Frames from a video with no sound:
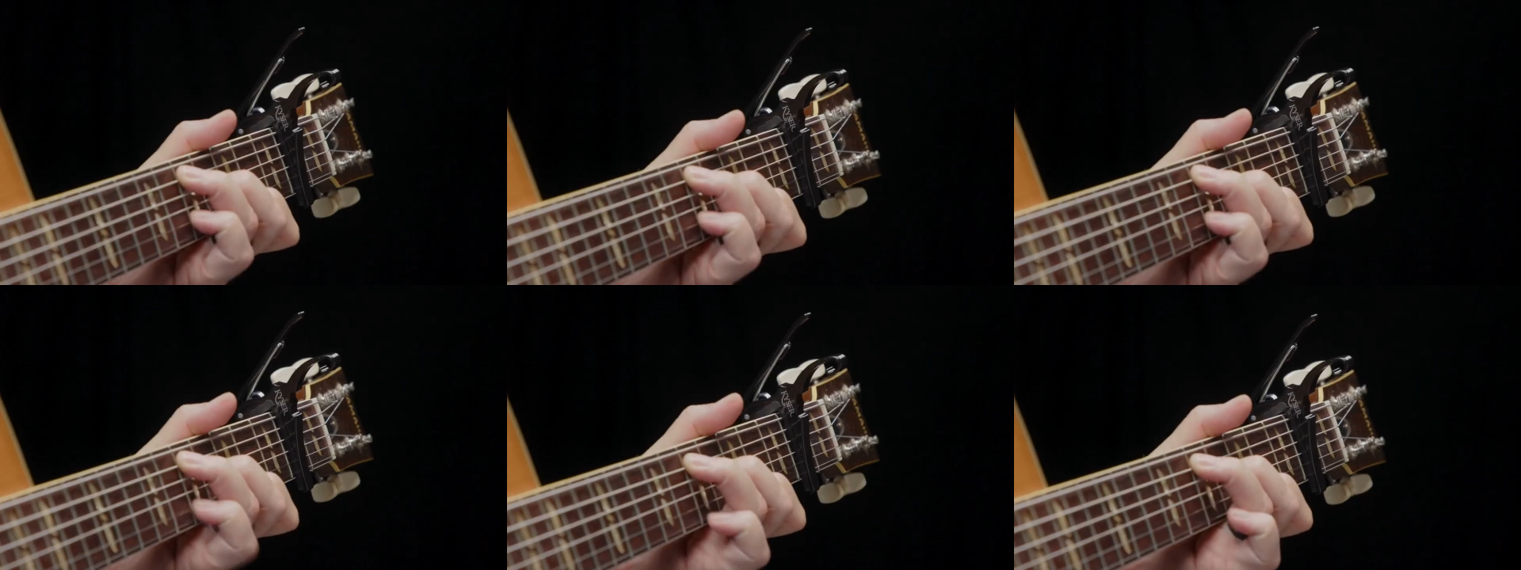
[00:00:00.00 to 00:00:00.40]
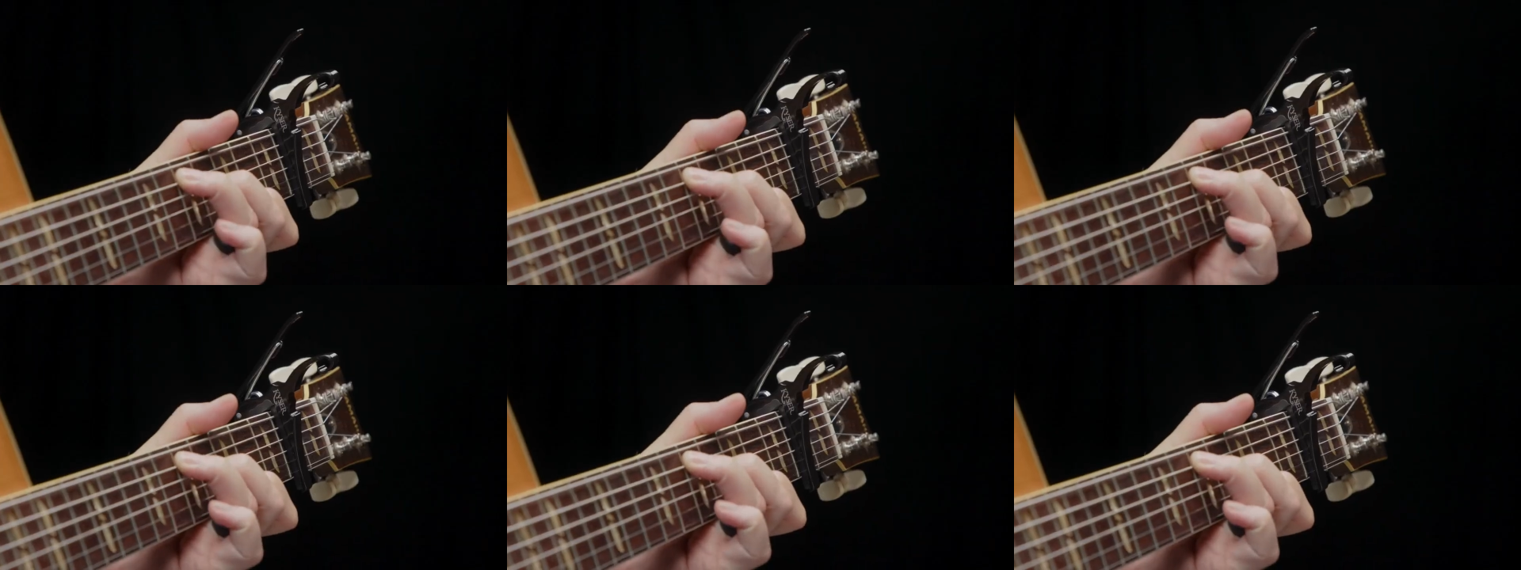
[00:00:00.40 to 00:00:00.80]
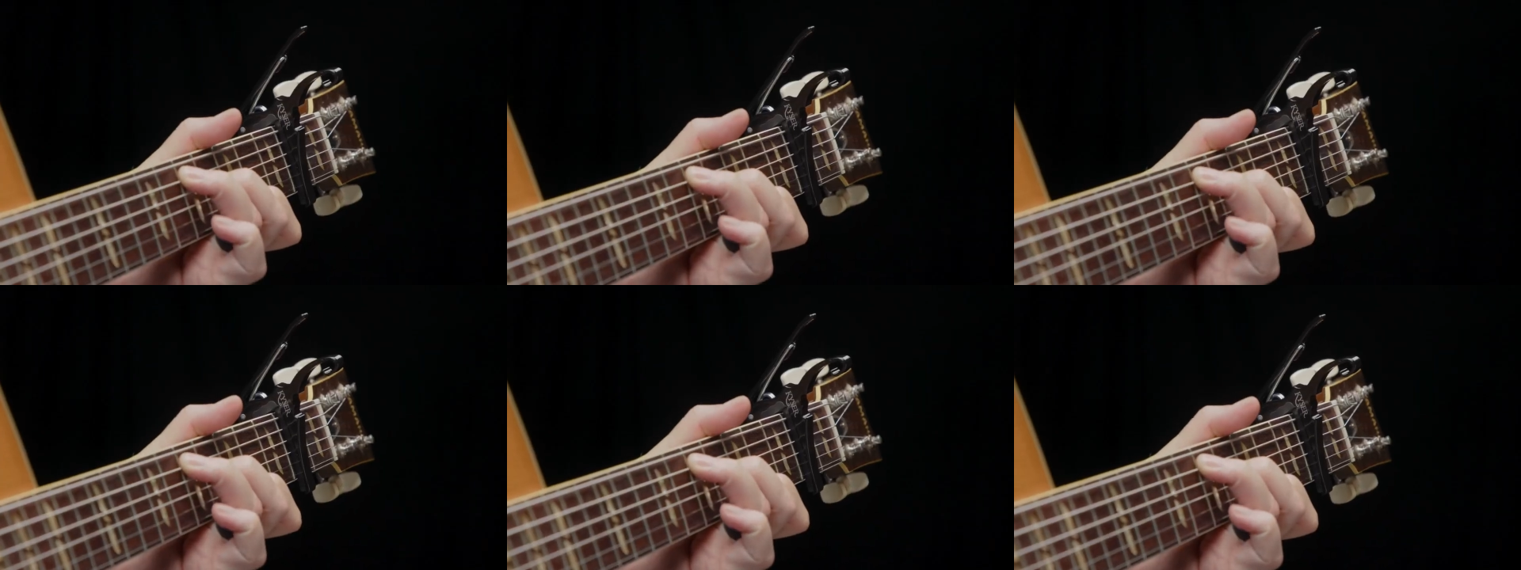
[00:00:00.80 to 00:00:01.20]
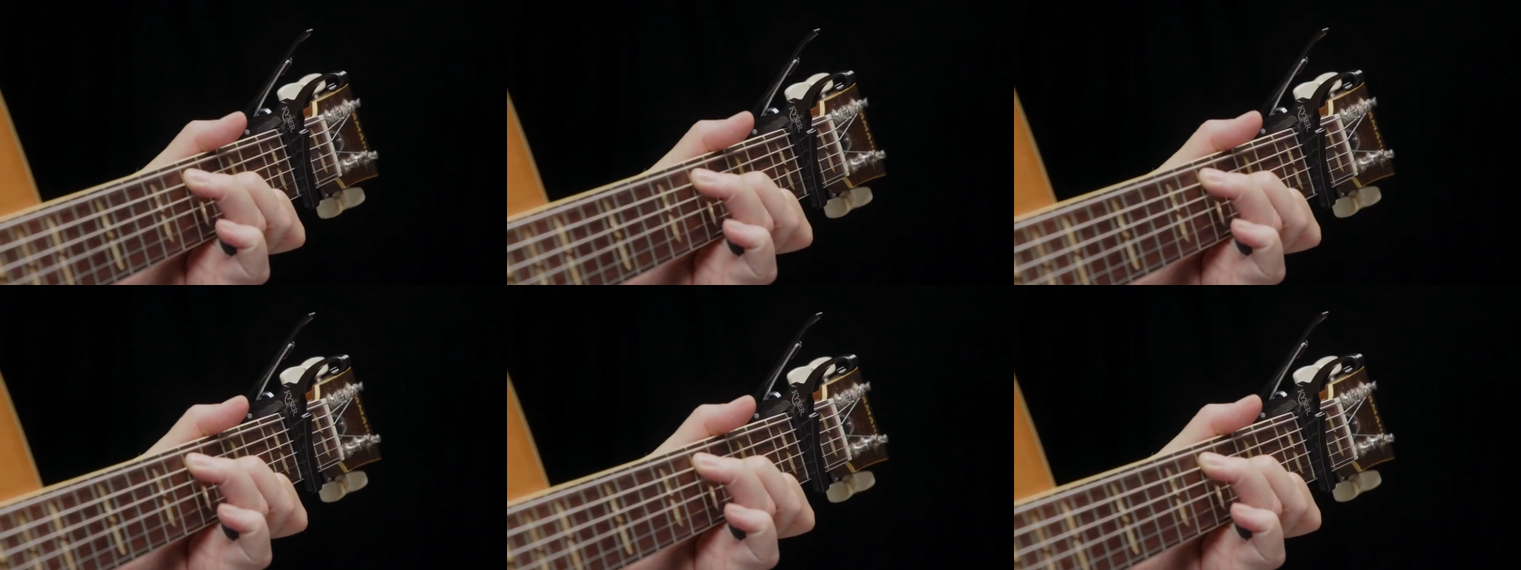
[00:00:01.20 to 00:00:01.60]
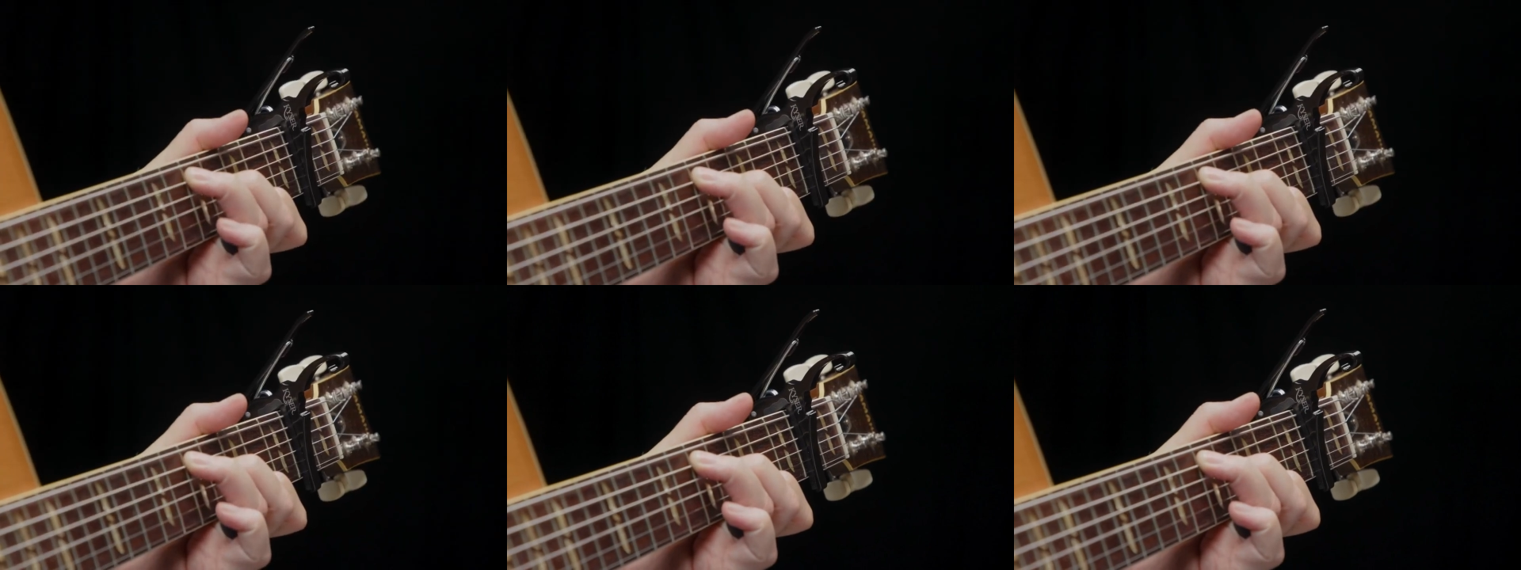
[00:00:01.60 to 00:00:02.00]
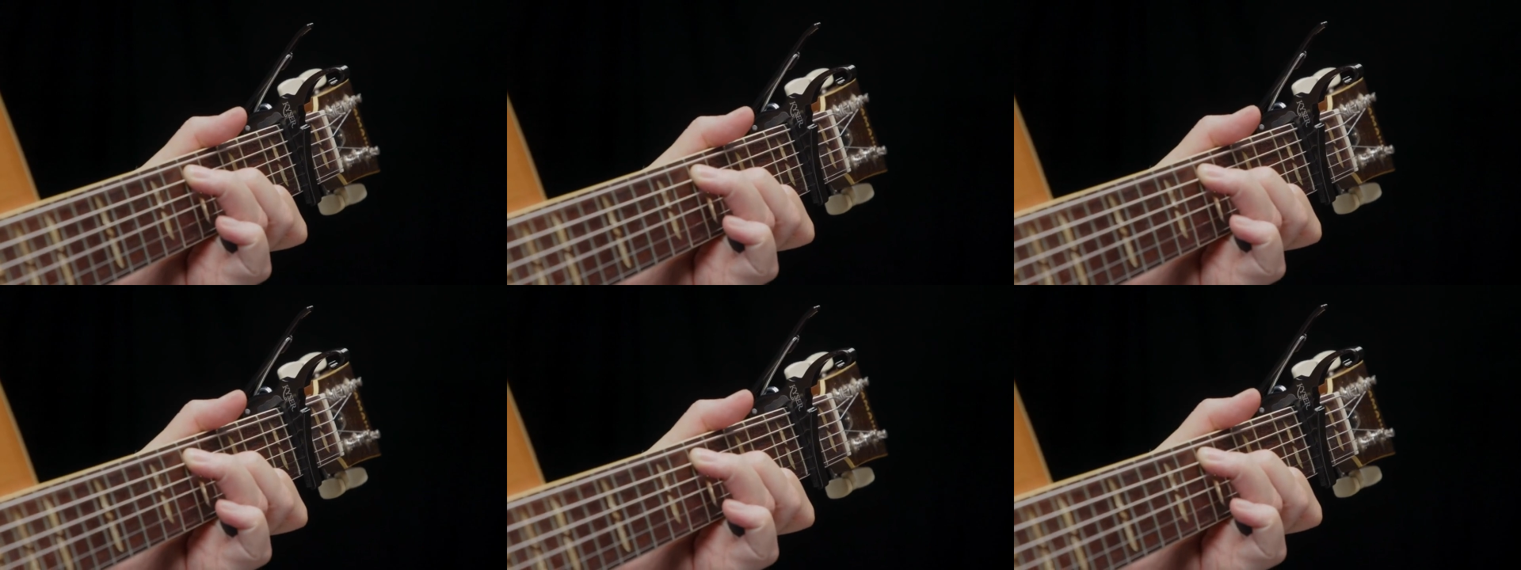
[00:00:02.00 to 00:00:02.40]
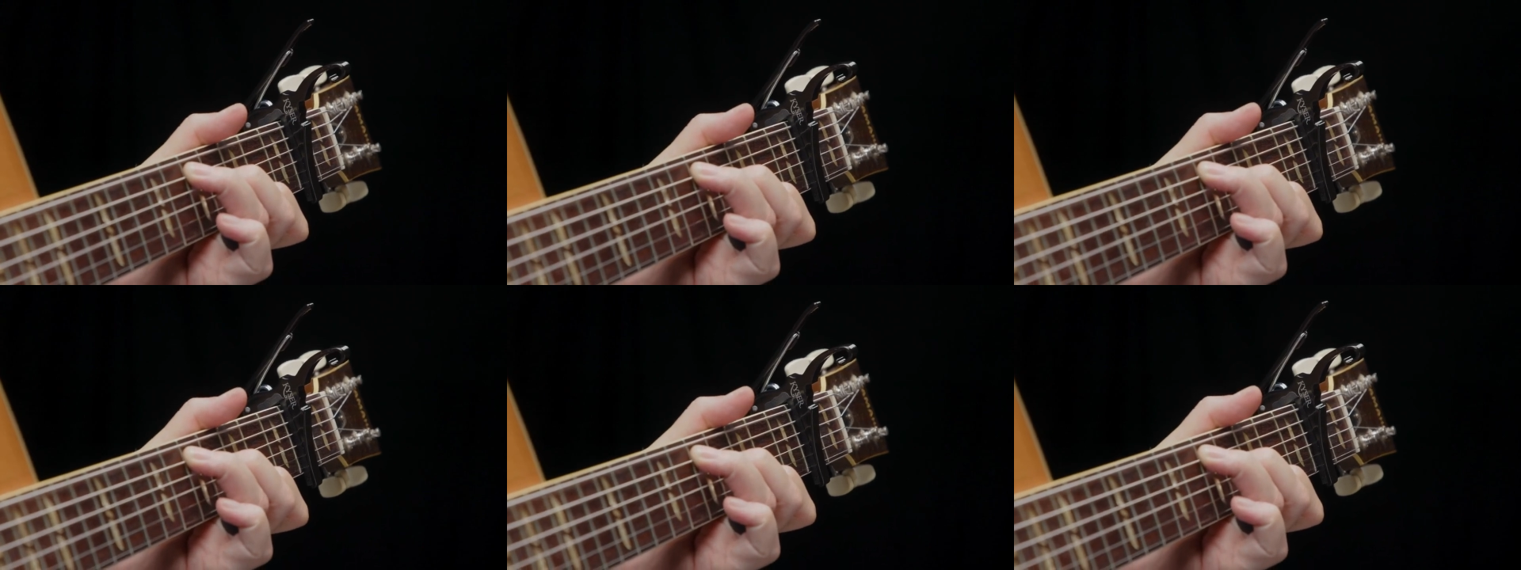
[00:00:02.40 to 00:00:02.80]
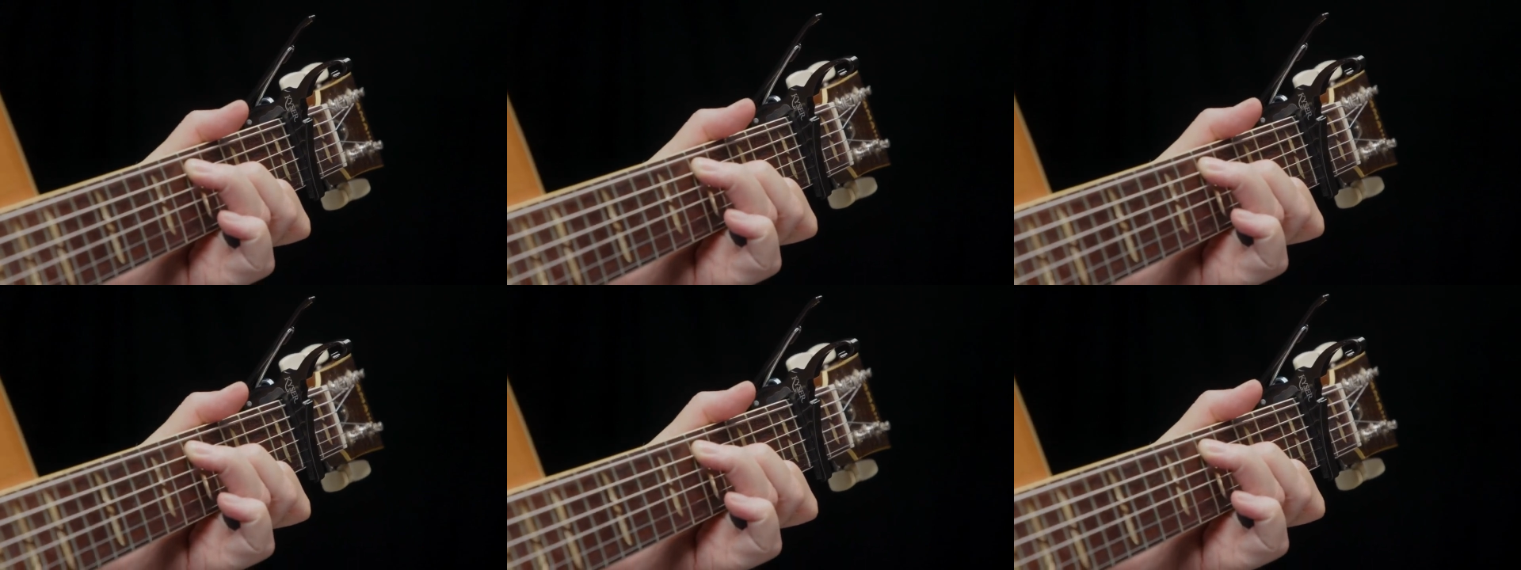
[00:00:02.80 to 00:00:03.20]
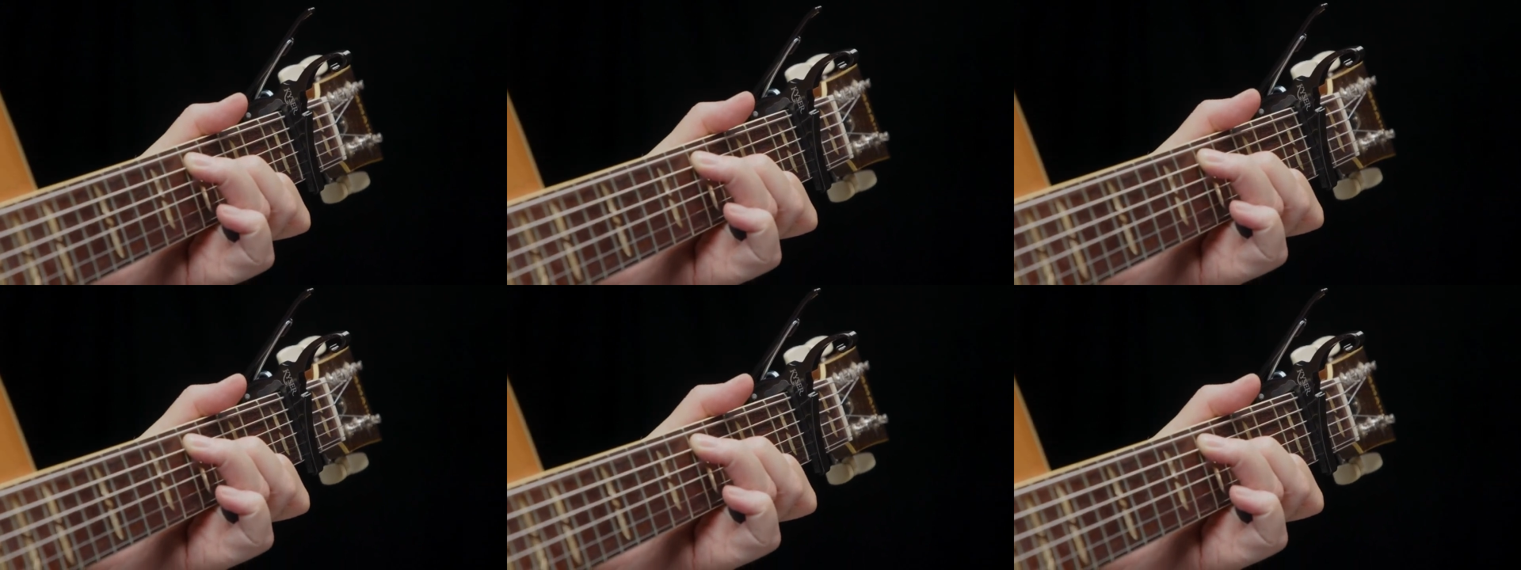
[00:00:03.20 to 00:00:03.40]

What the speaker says: Nobody's mouth can be seen.